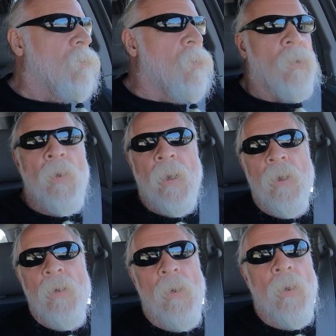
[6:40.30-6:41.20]
no
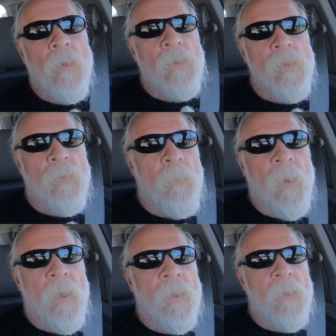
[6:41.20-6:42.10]
credit cards,
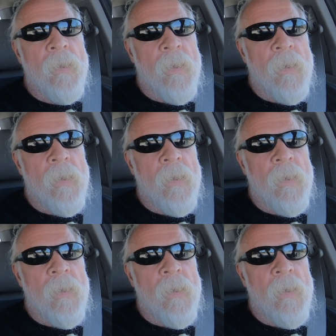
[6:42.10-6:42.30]
but